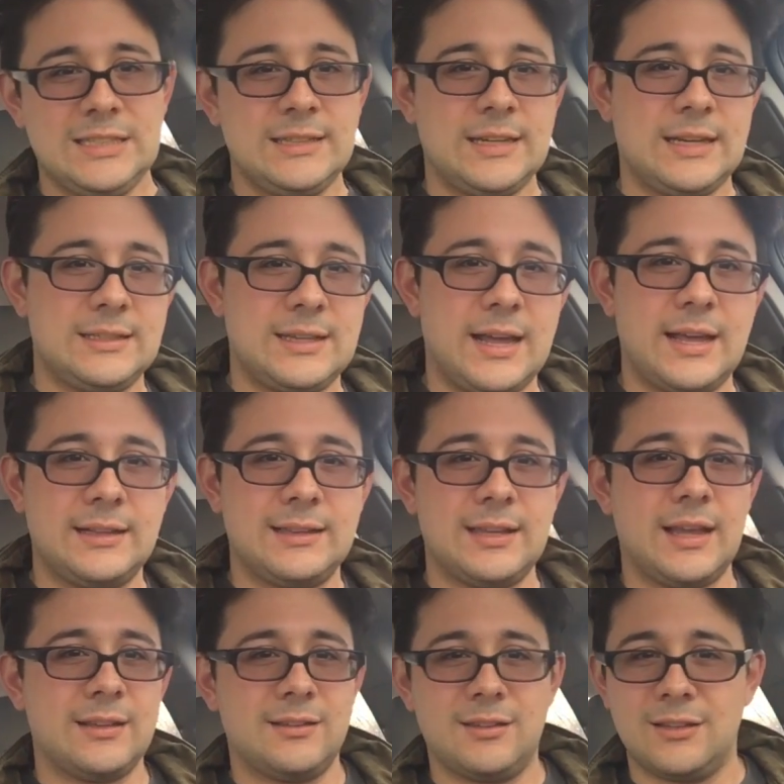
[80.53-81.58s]
Not
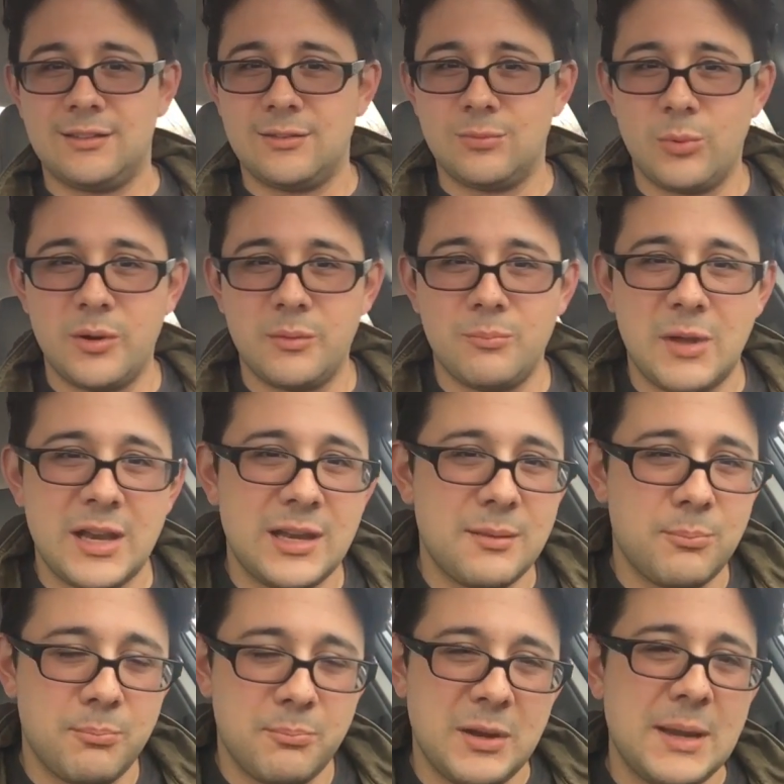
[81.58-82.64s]
that sits with
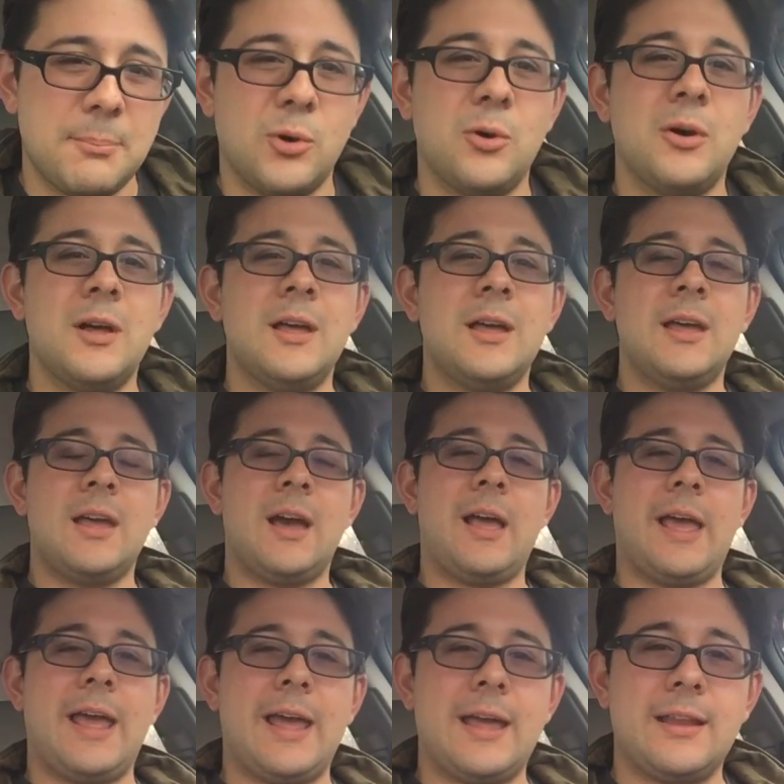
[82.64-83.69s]
many people.
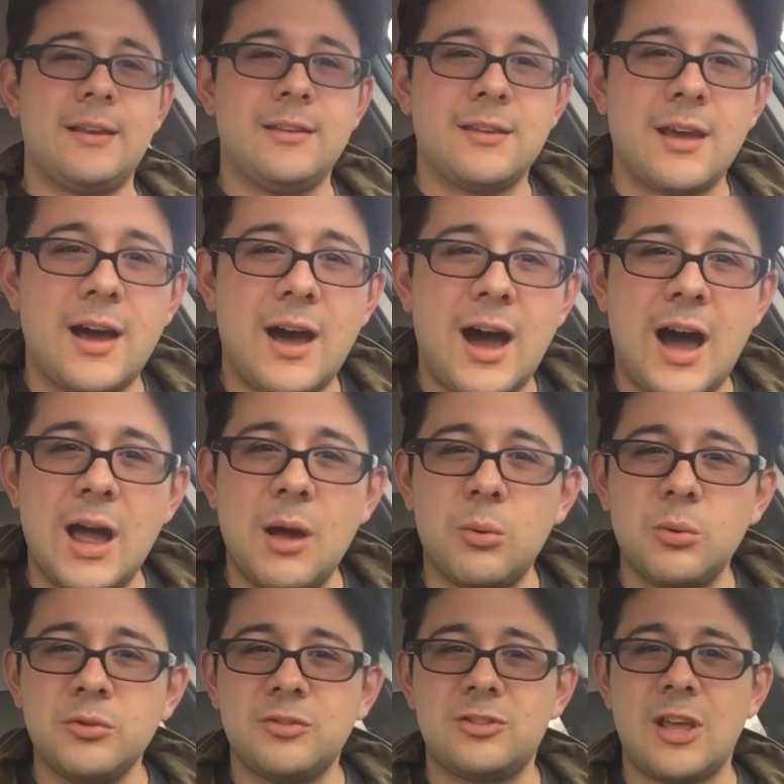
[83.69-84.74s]
And I
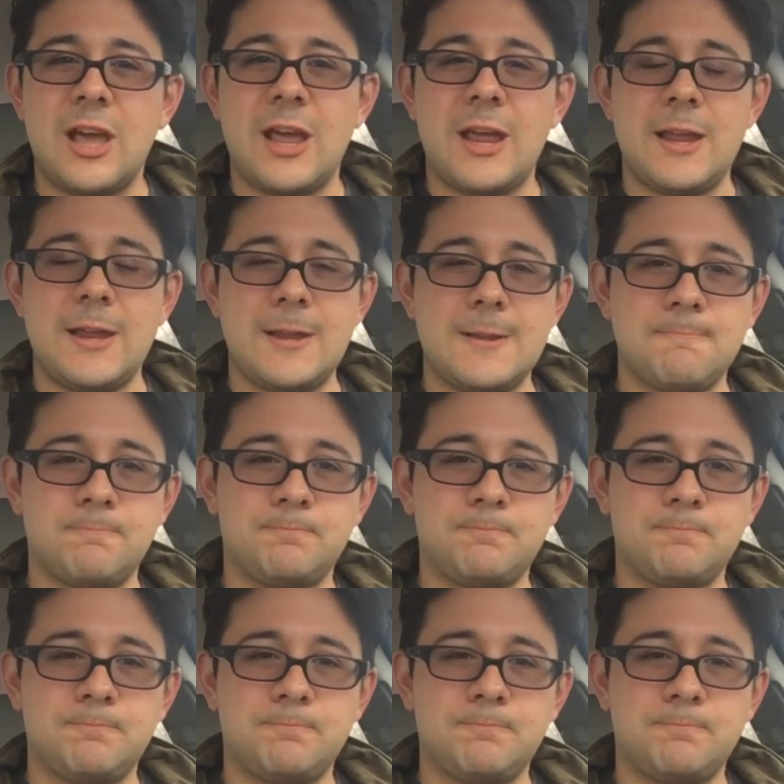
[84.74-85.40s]
will say,